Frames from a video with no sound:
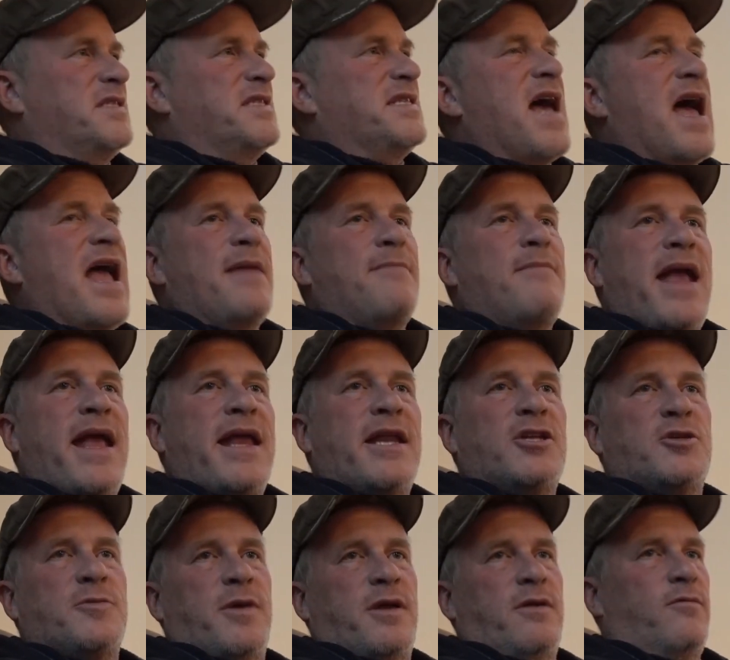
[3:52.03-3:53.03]
Time
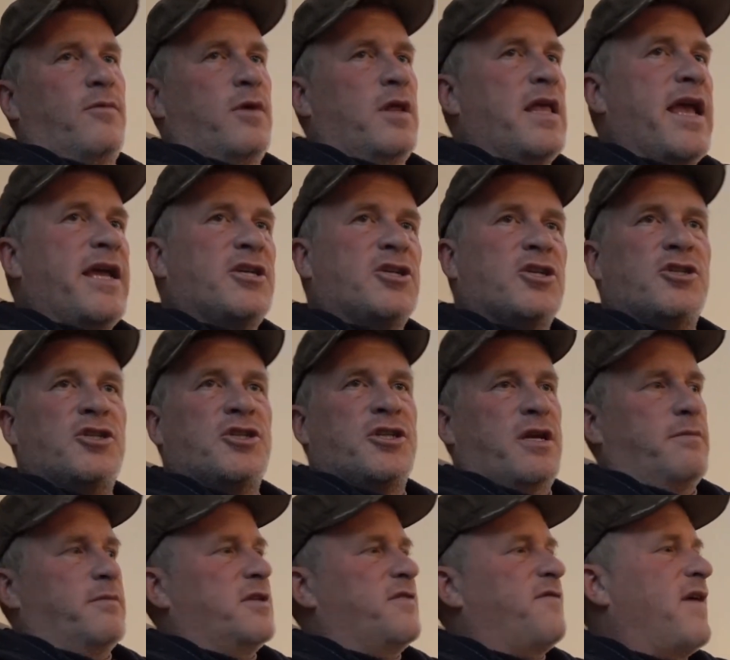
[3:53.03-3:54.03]
management,
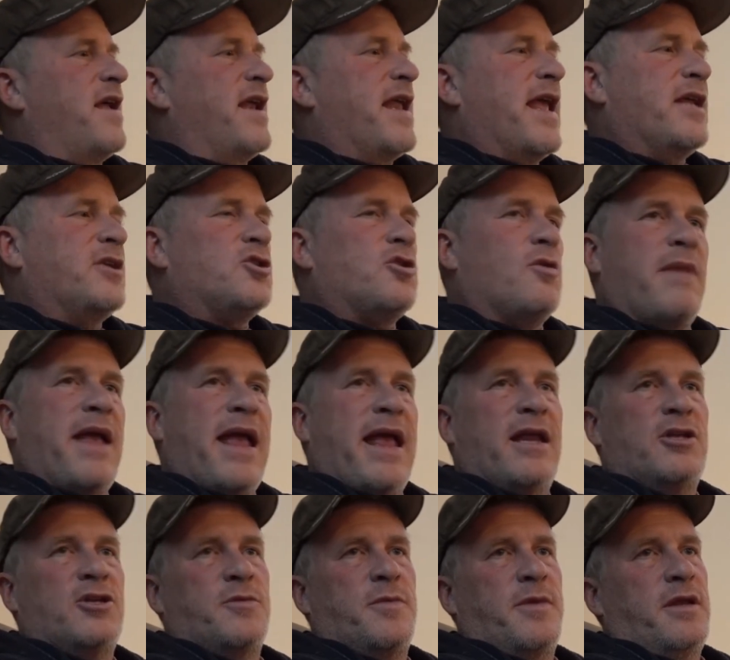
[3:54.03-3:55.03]
relationships, financial
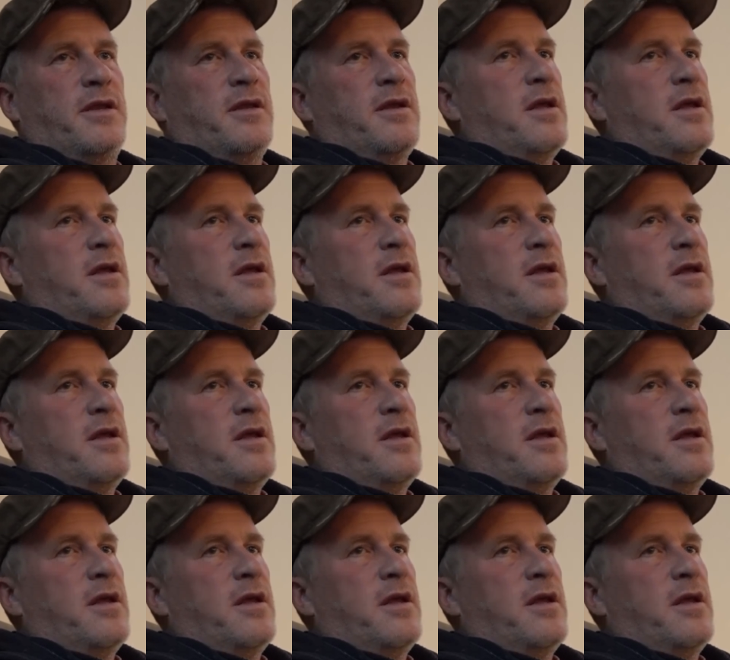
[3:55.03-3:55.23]
management,